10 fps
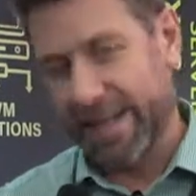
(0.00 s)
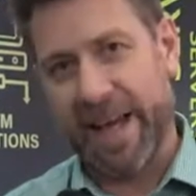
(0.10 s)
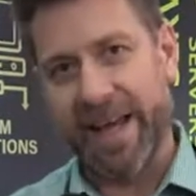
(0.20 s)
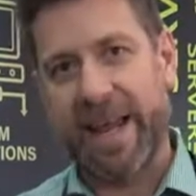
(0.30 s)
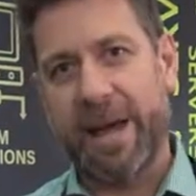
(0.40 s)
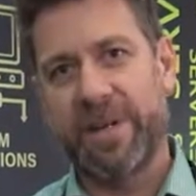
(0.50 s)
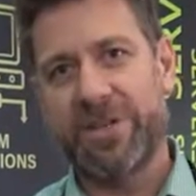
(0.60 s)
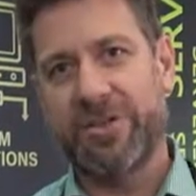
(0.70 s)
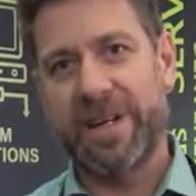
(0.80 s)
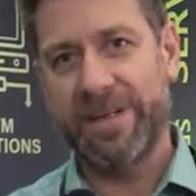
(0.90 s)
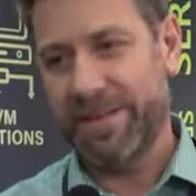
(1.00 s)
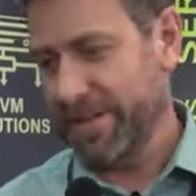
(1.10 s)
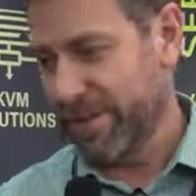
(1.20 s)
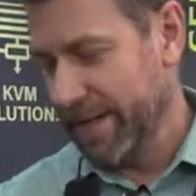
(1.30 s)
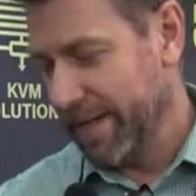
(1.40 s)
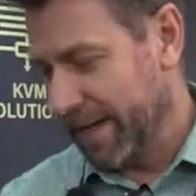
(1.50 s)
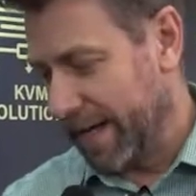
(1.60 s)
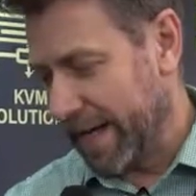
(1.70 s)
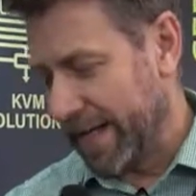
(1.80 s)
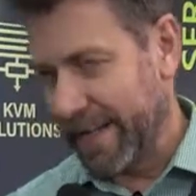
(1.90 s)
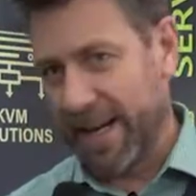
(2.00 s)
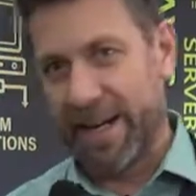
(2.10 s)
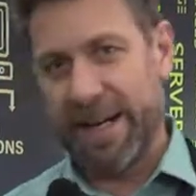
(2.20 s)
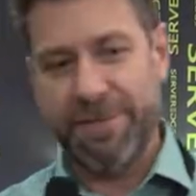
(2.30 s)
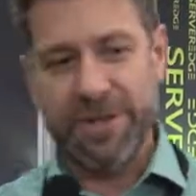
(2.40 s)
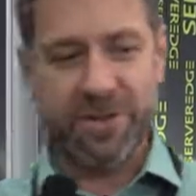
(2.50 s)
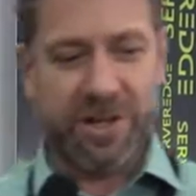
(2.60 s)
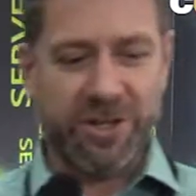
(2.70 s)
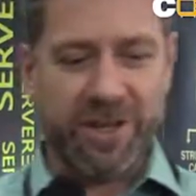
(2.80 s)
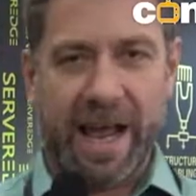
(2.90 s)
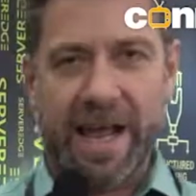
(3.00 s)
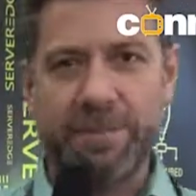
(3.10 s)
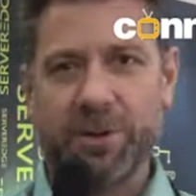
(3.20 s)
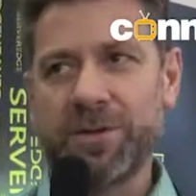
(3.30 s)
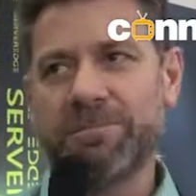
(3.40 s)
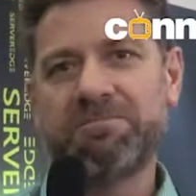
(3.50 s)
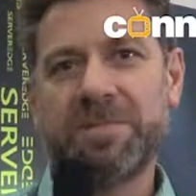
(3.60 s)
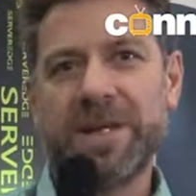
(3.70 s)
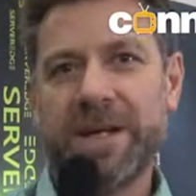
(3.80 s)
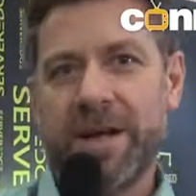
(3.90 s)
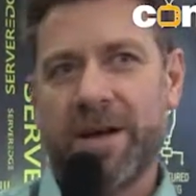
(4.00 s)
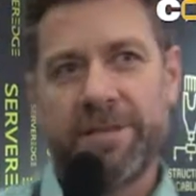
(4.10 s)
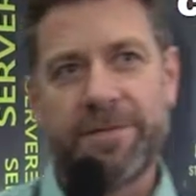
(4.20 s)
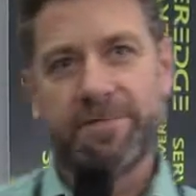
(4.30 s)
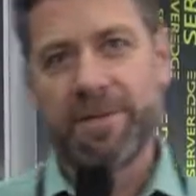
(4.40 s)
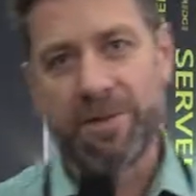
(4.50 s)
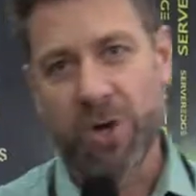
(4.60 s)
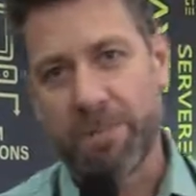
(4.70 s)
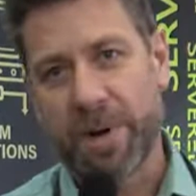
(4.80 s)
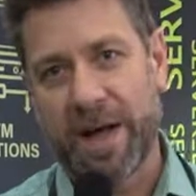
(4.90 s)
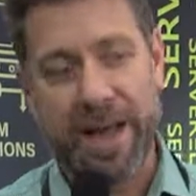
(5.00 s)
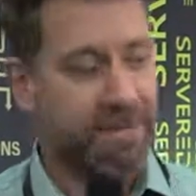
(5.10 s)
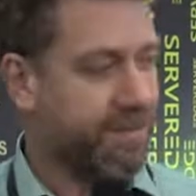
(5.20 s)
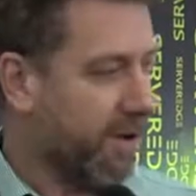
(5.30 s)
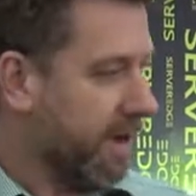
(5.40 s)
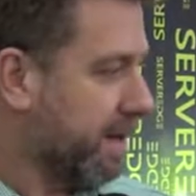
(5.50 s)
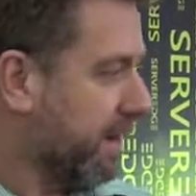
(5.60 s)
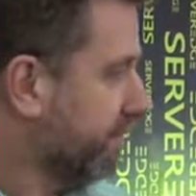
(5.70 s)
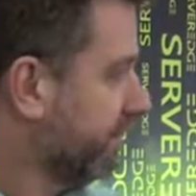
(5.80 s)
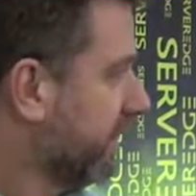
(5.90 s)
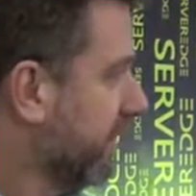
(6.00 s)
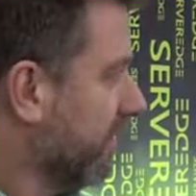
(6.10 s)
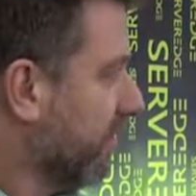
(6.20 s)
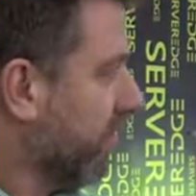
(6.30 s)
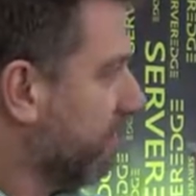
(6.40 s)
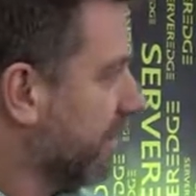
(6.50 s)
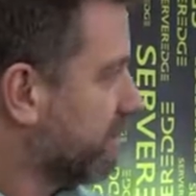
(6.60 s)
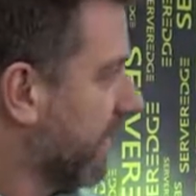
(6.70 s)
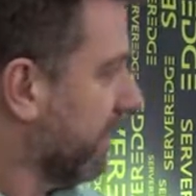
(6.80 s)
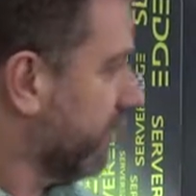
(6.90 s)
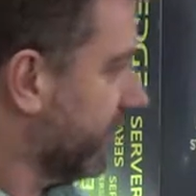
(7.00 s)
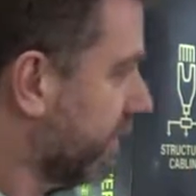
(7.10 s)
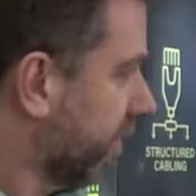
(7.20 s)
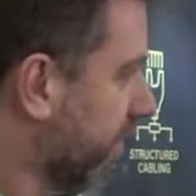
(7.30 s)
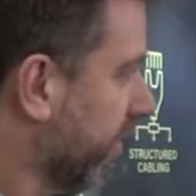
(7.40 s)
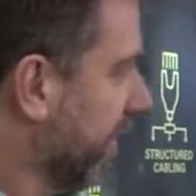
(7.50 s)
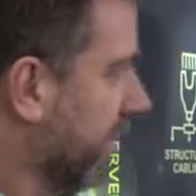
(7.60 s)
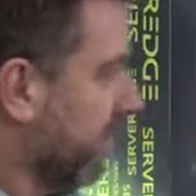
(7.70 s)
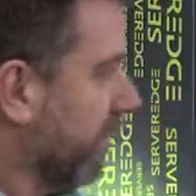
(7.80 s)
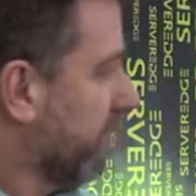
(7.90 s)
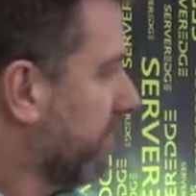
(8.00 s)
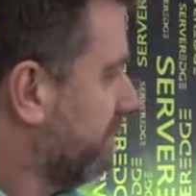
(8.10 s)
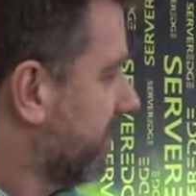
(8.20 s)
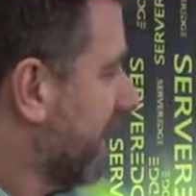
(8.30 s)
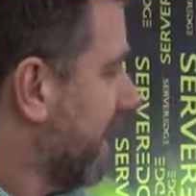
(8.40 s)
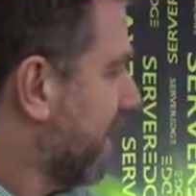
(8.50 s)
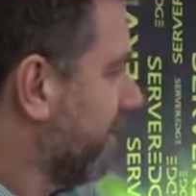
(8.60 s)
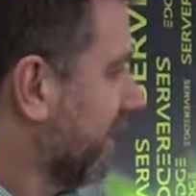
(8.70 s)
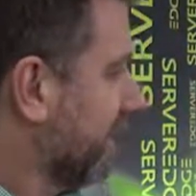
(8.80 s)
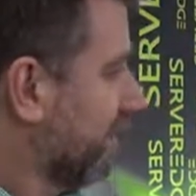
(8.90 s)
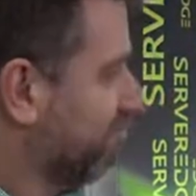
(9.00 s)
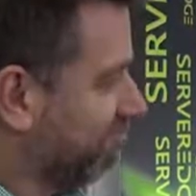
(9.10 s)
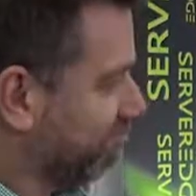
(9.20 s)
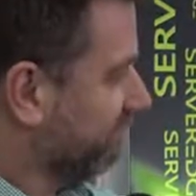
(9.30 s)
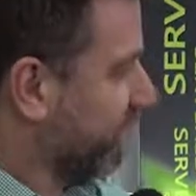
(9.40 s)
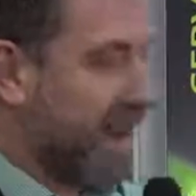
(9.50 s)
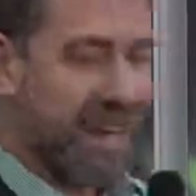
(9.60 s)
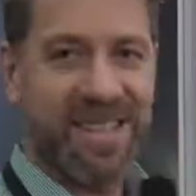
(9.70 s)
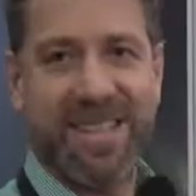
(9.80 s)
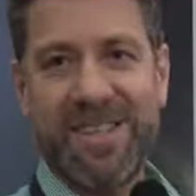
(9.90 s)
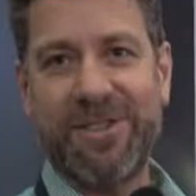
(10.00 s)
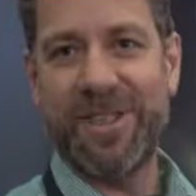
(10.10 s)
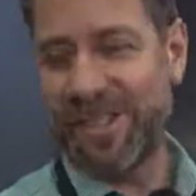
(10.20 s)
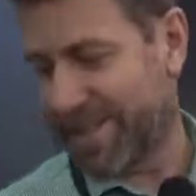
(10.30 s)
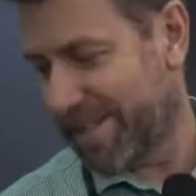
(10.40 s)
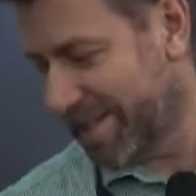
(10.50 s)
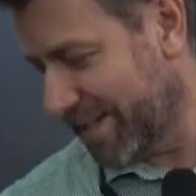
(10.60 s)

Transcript: data cabinetry, uh, data infrastructure, cable, uh, copper and fibre, all patch panels, all data and rack accessories.